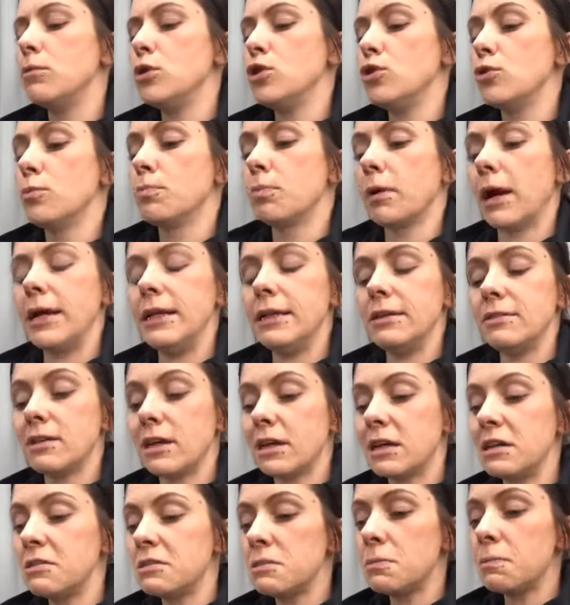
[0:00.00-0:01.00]
Your brain is
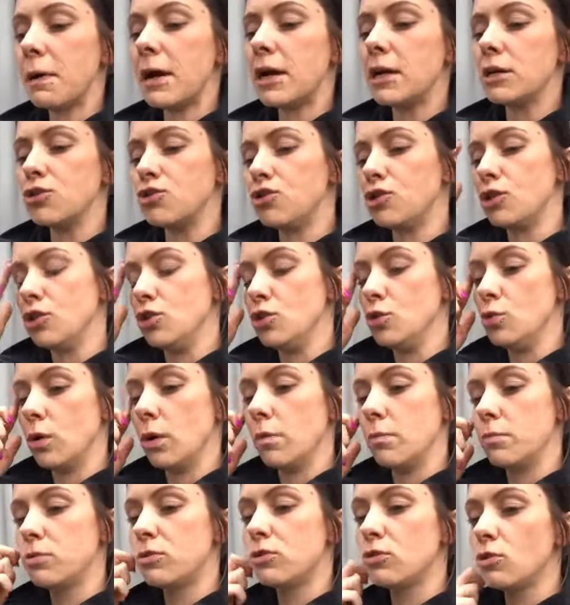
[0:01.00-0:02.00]
like a sponge and you
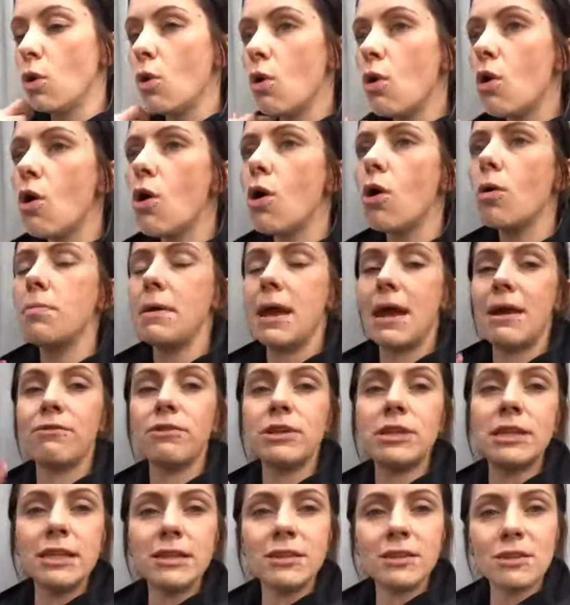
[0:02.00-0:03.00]
absorb
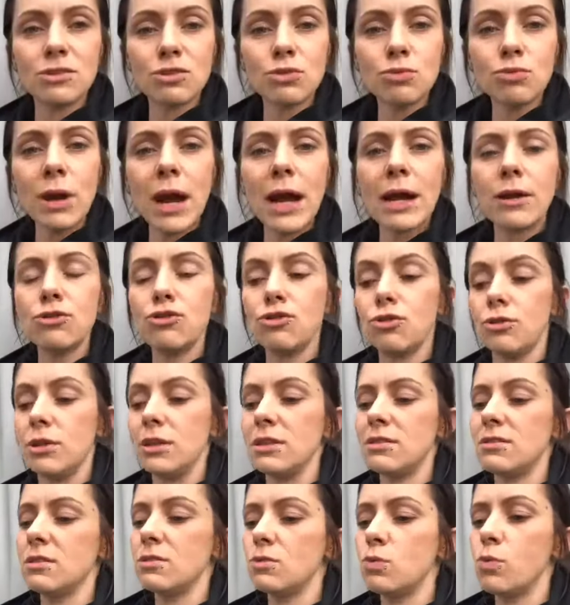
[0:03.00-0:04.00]
everything that's around you.
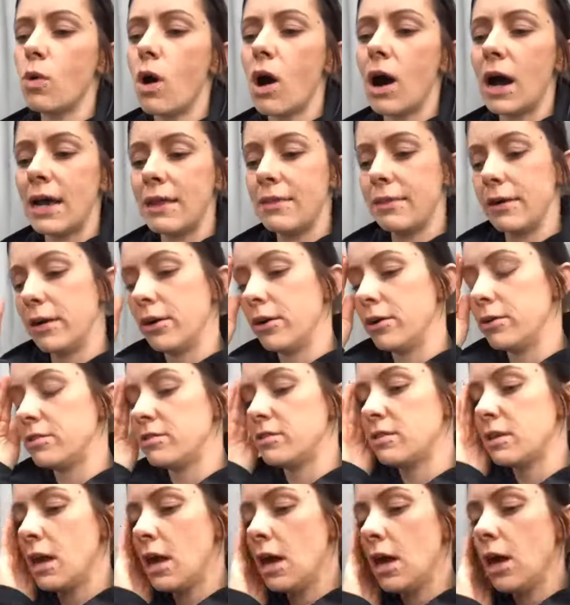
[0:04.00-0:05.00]
This is why
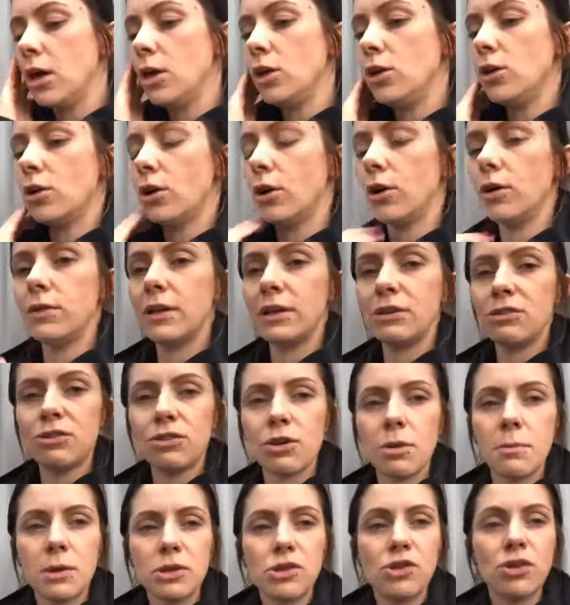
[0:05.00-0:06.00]
there's
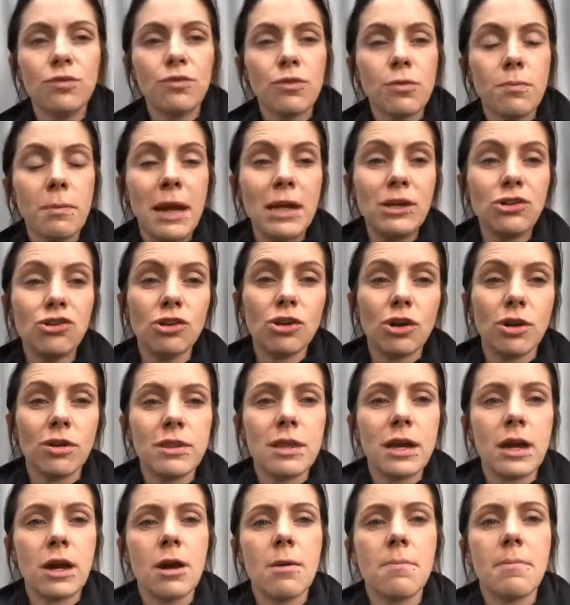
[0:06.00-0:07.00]
so much information on
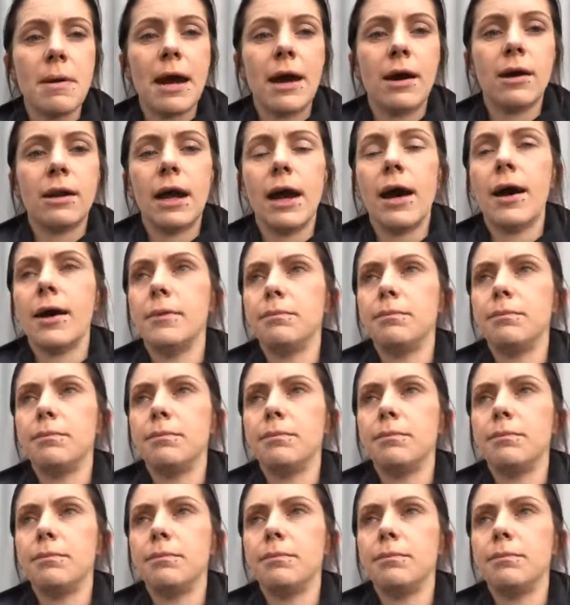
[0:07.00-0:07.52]
there about,